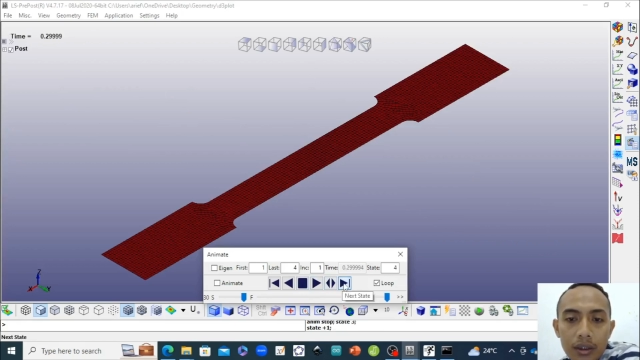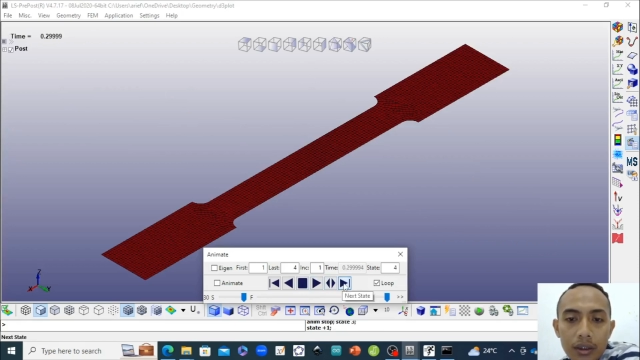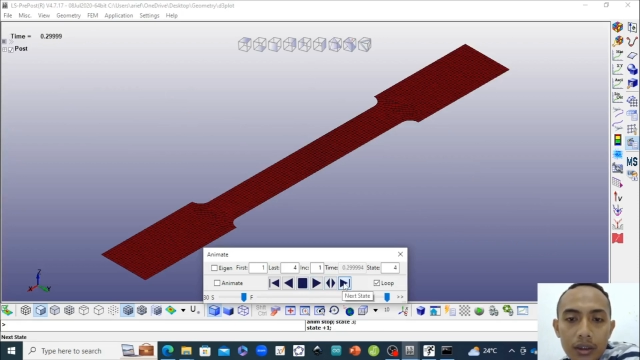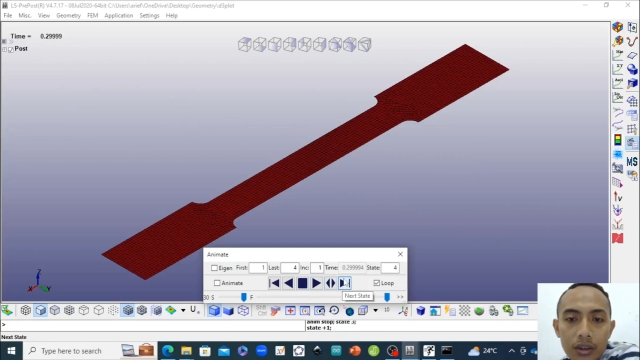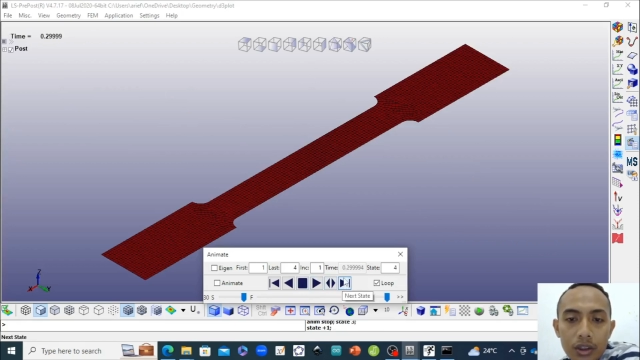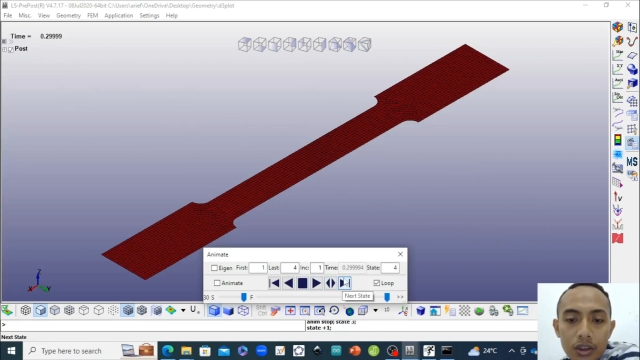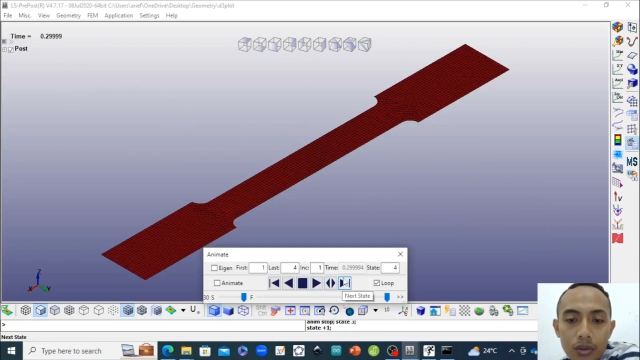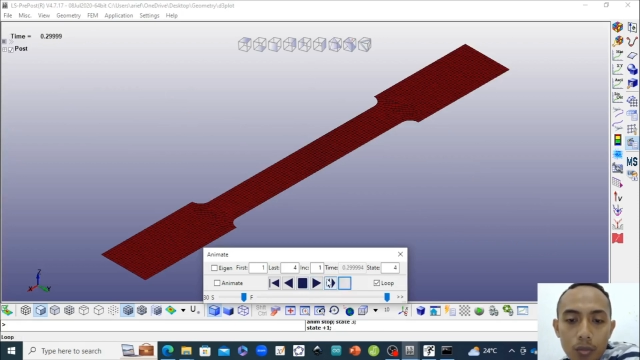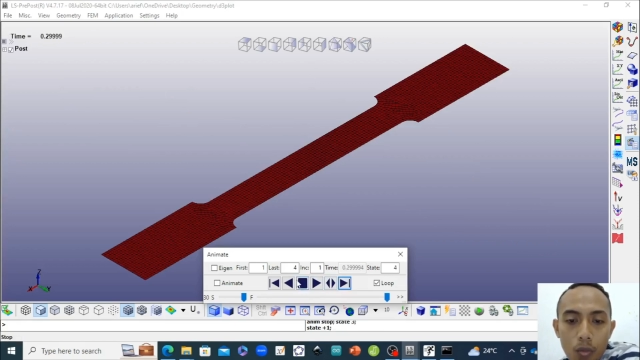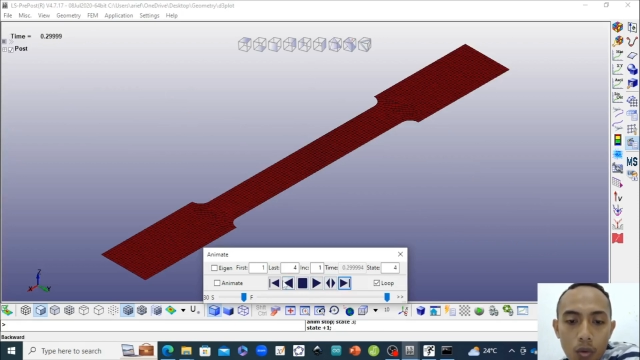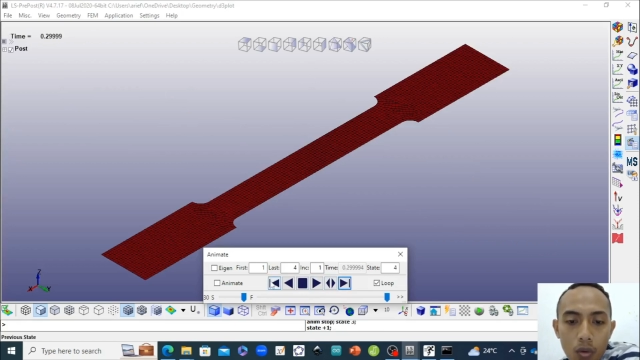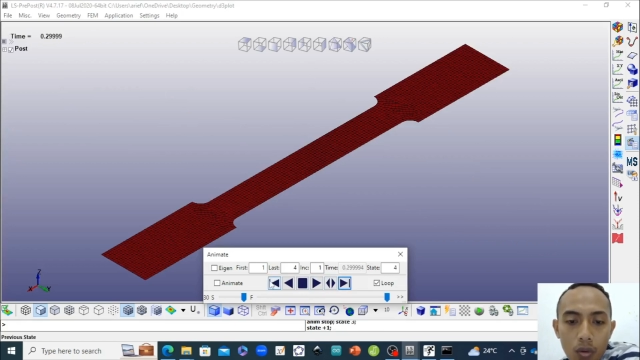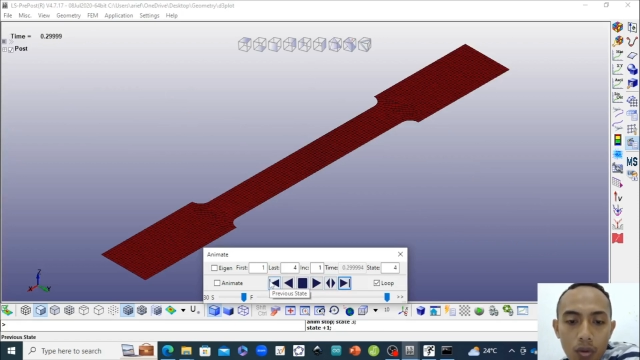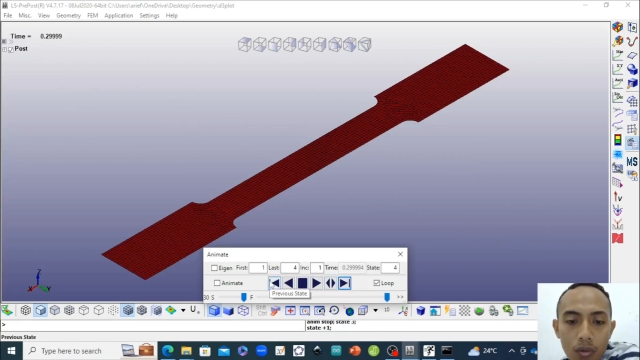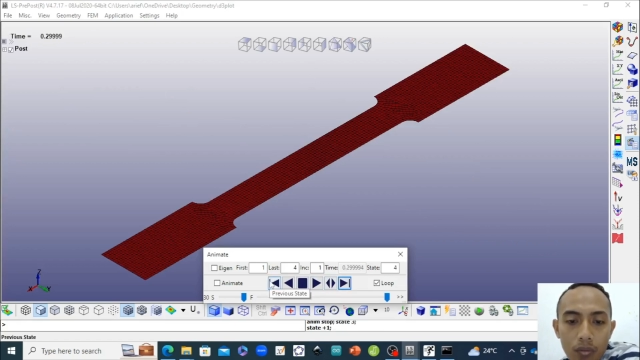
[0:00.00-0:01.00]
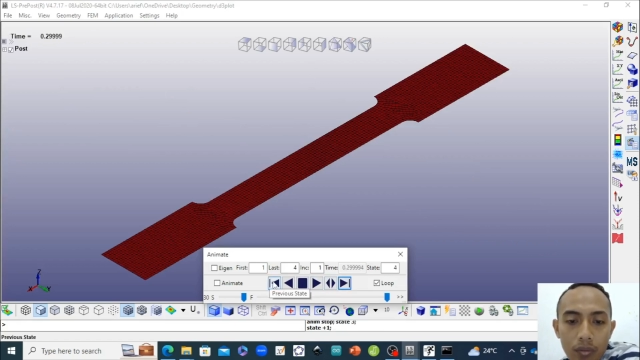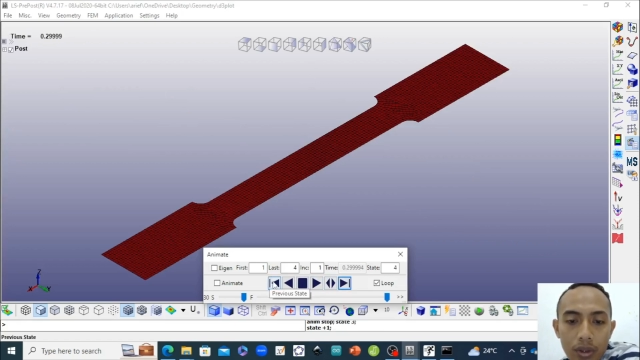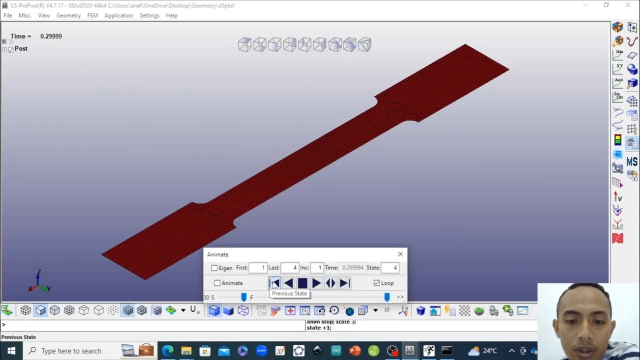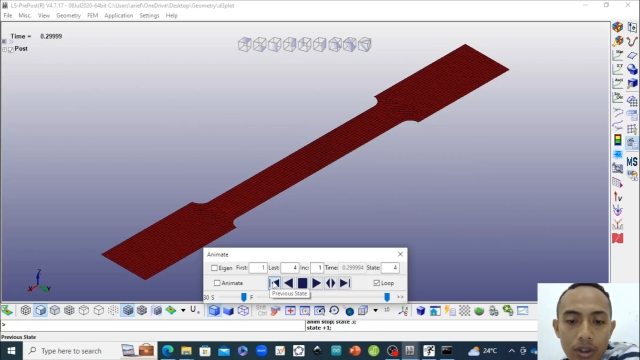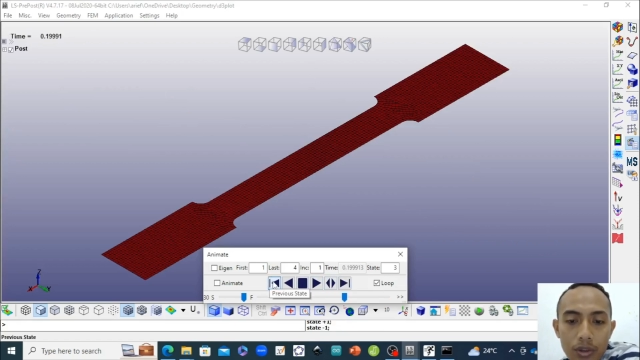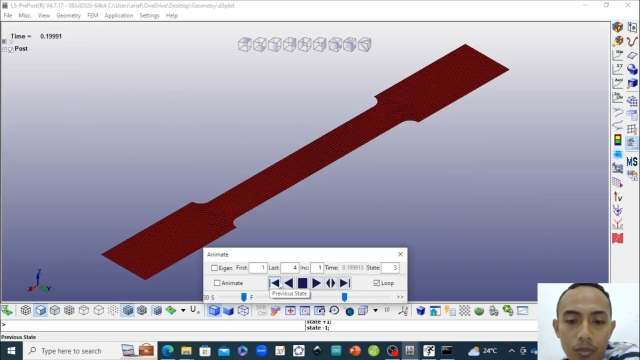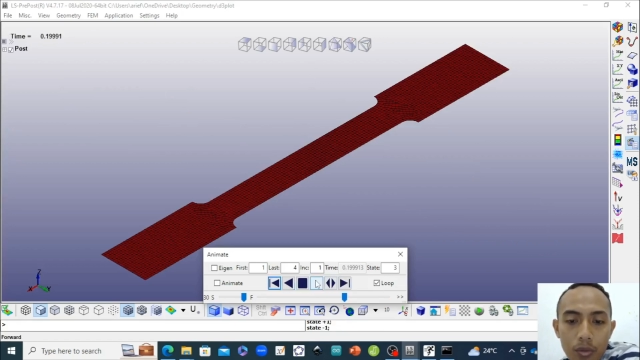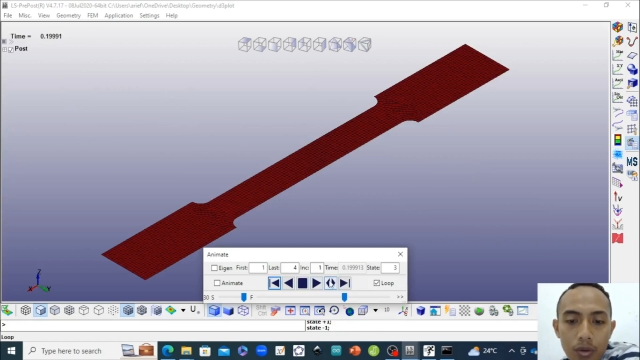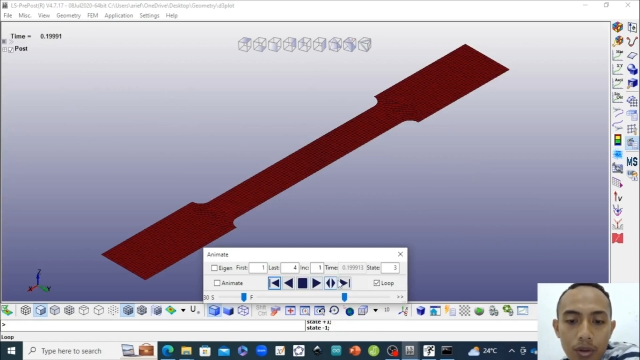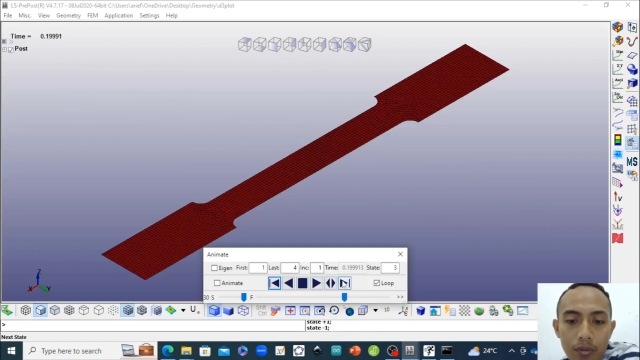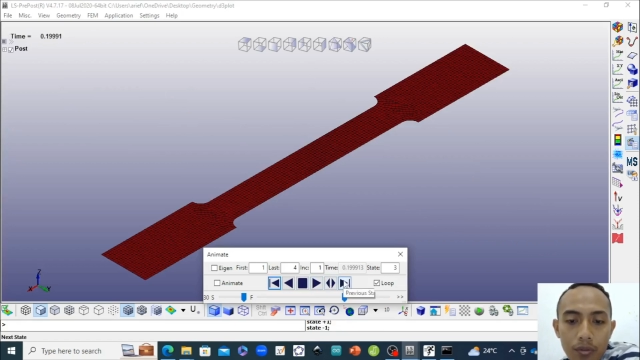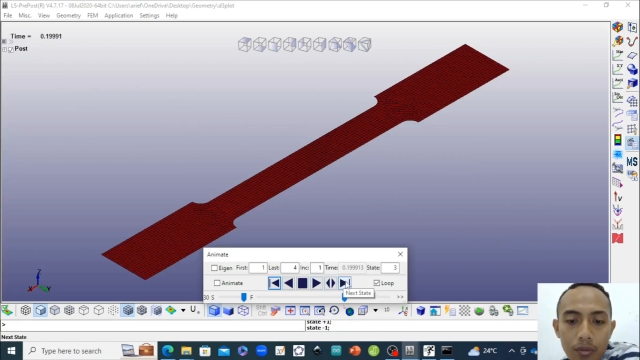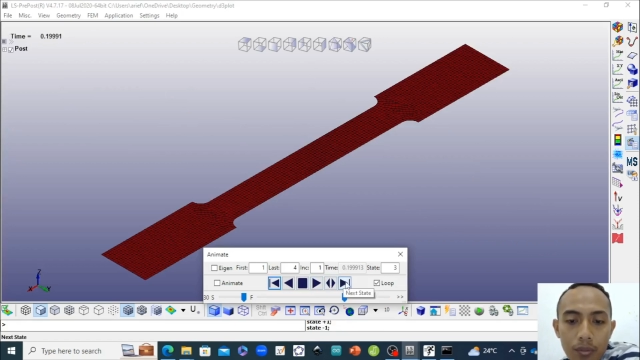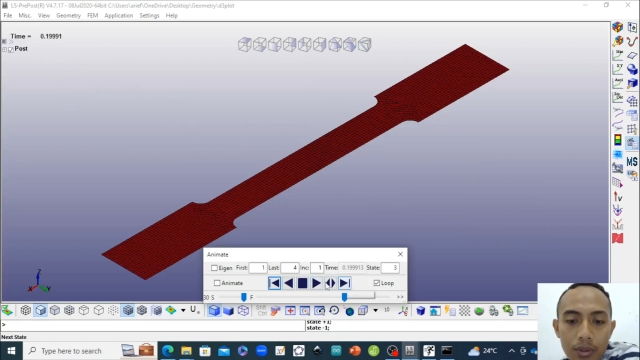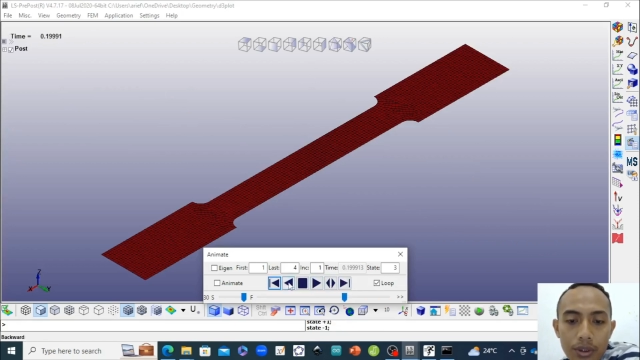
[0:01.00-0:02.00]
small, very small
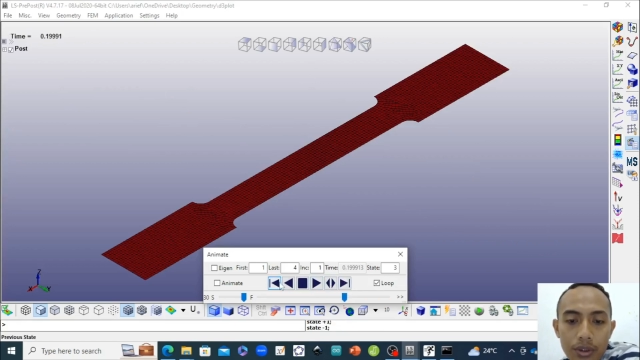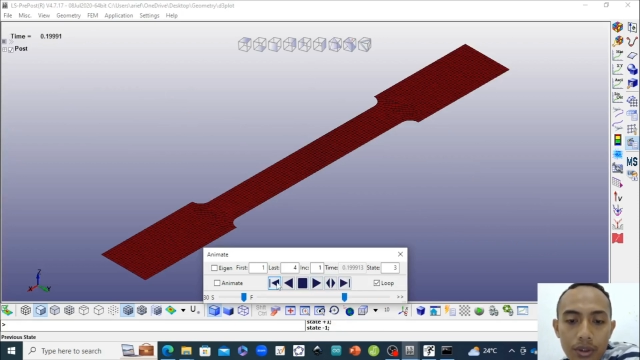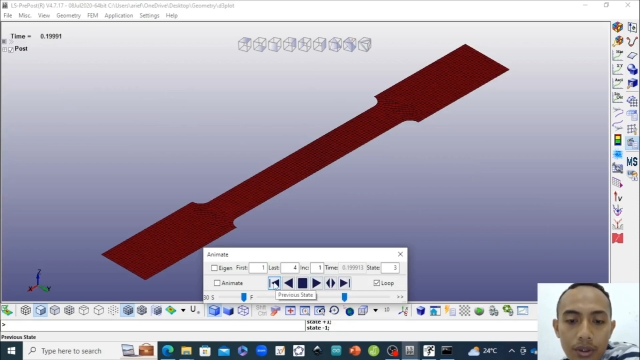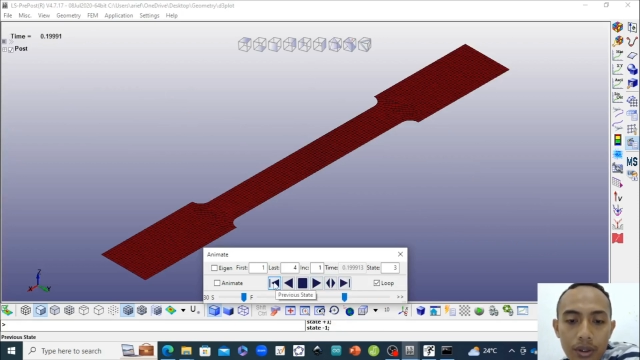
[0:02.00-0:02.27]
deformation.